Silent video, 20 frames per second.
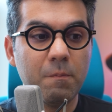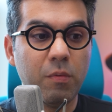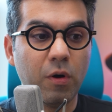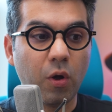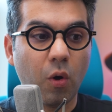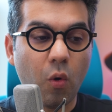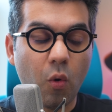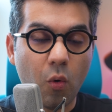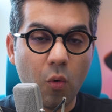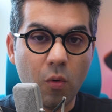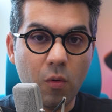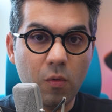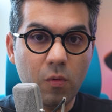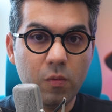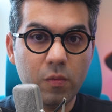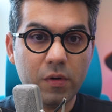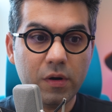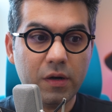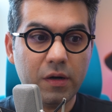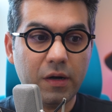but
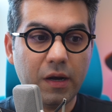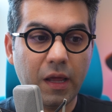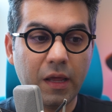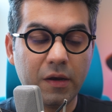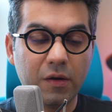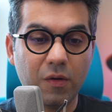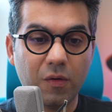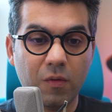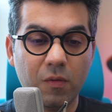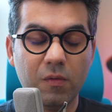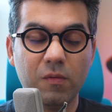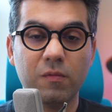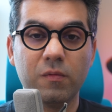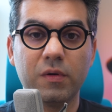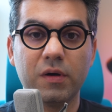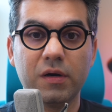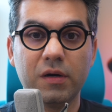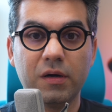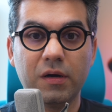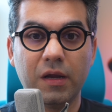over and
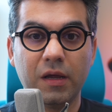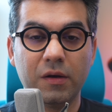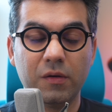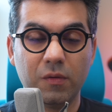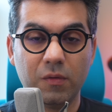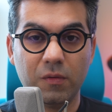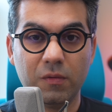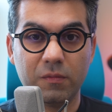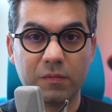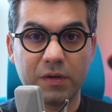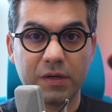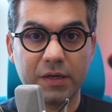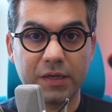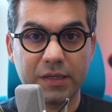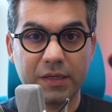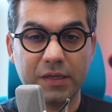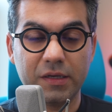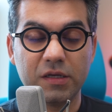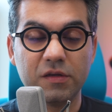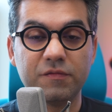over and over
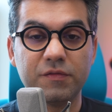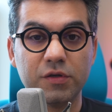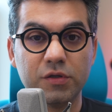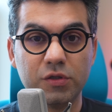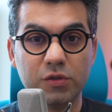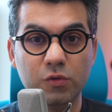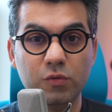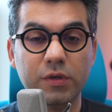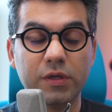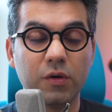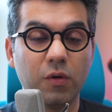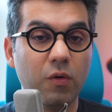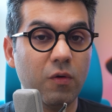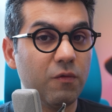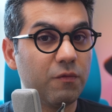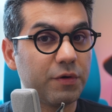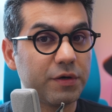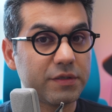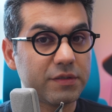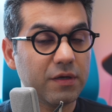again, if you do it
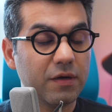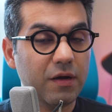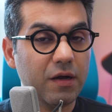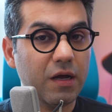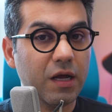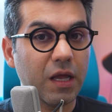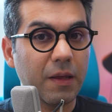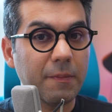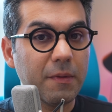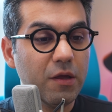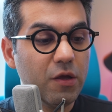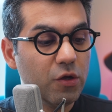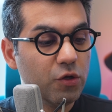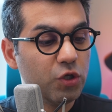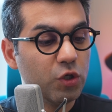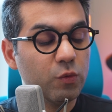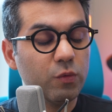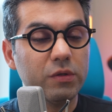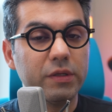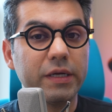over time,
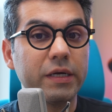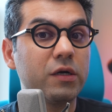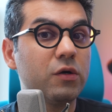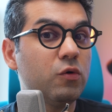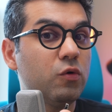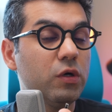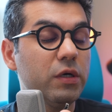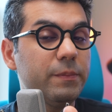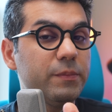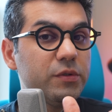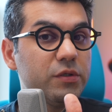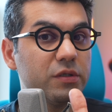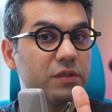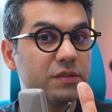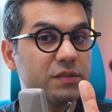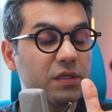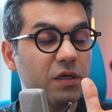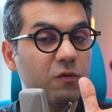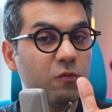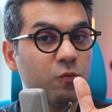you will equip
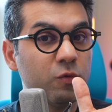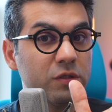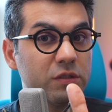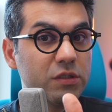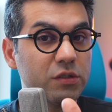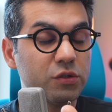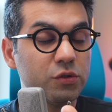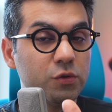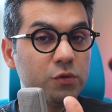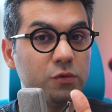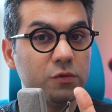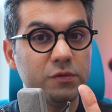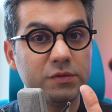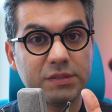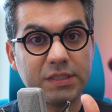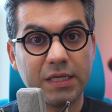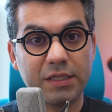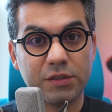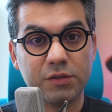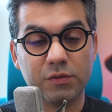yourself with the
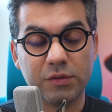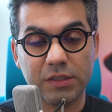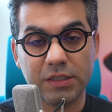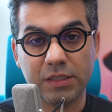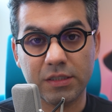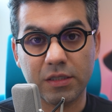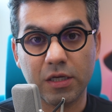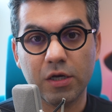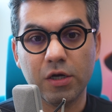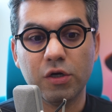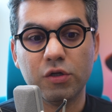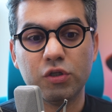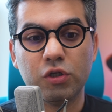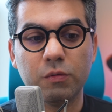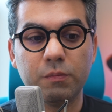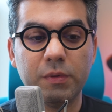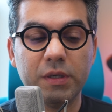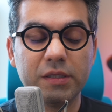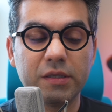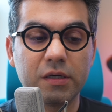tools that you need
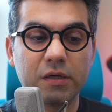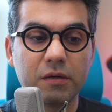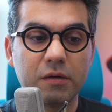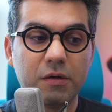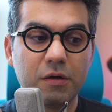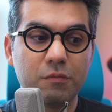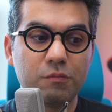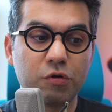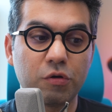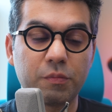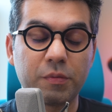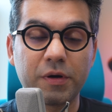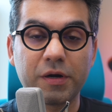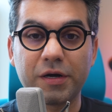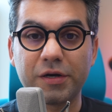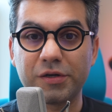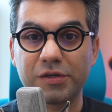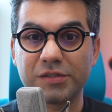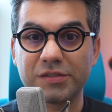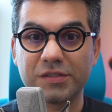to better
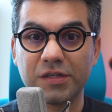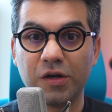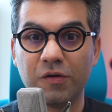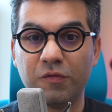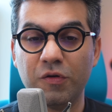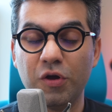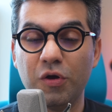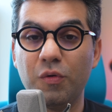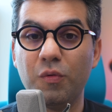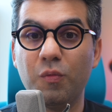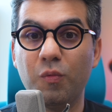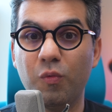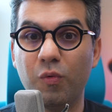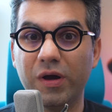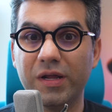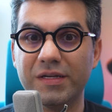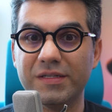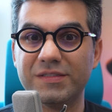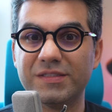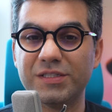prepare yourself
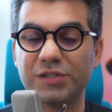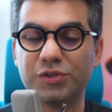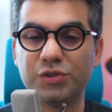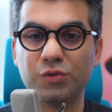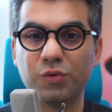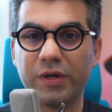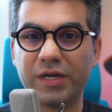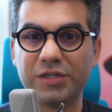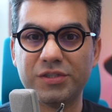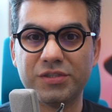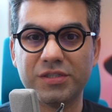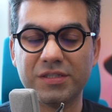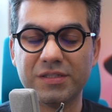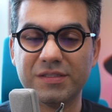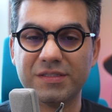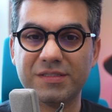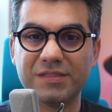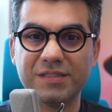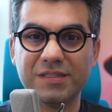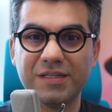when
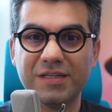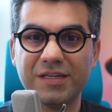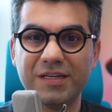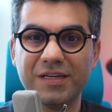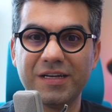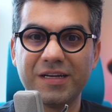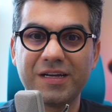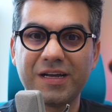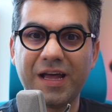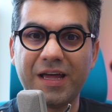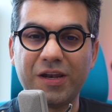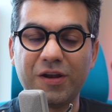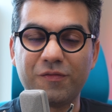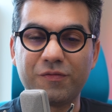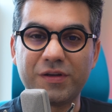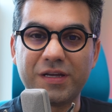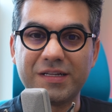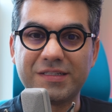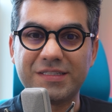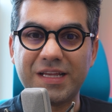situations kind
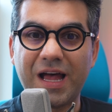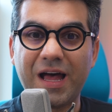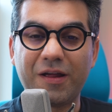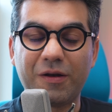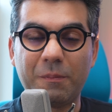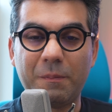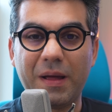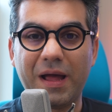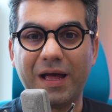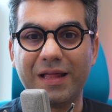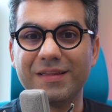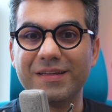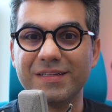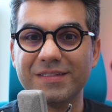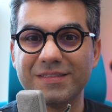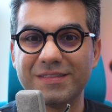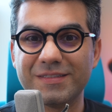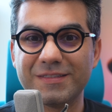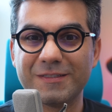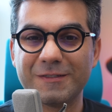of gets out of
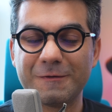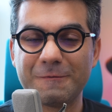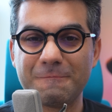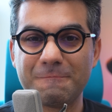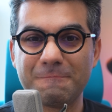balance.